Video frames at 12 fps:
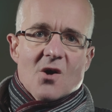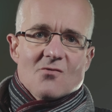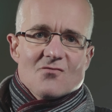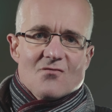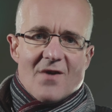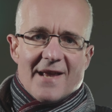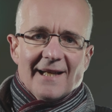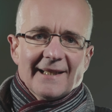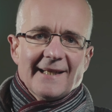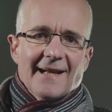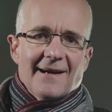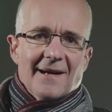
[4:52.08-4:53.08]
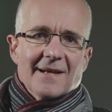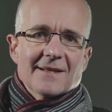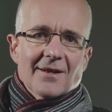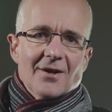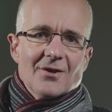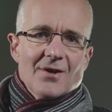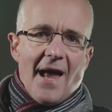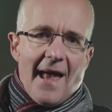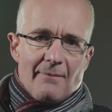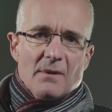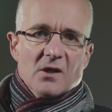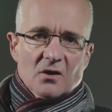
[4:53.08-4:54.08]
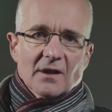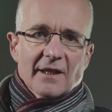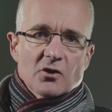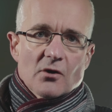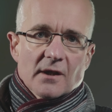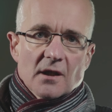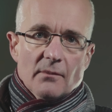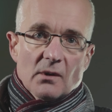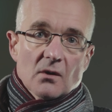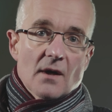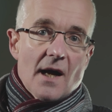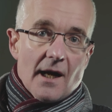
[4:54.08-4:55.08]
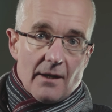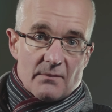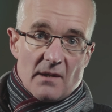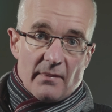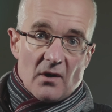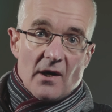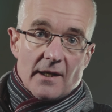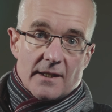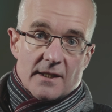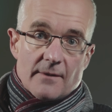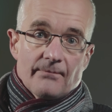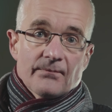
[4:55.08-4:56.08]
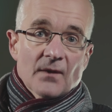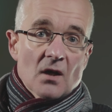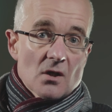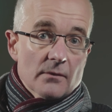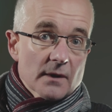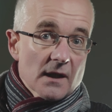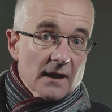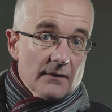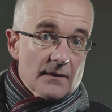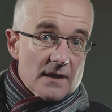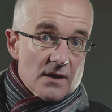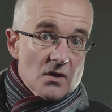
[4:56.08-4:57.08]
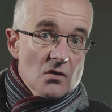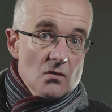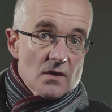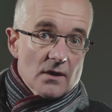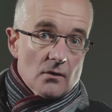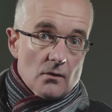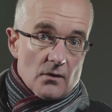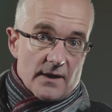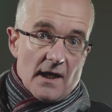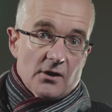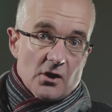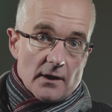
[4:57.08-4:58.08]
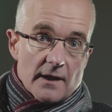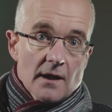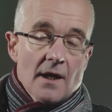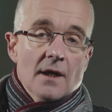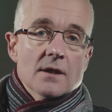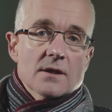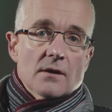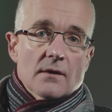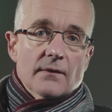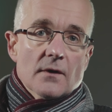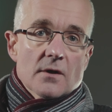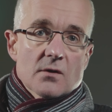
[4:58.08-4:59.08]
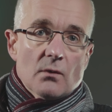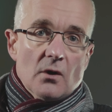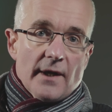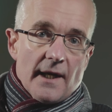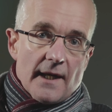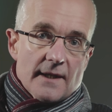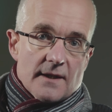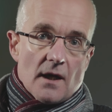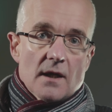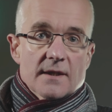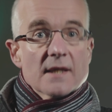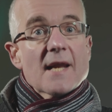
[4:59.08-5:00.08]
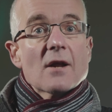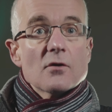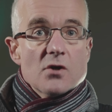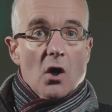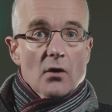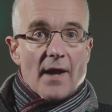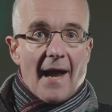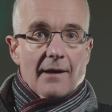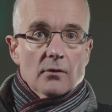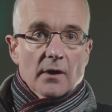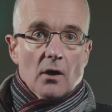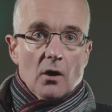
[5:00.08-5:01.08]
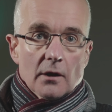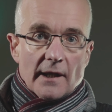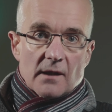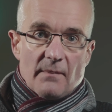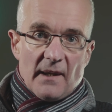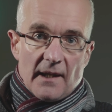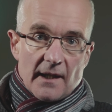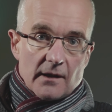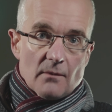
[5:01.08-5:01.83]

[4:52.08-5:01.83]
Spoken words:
really nice and eminently drinkable. am surprised. So I'm going to give this 2 scores actually. So the first one is as a non-alcoholic beer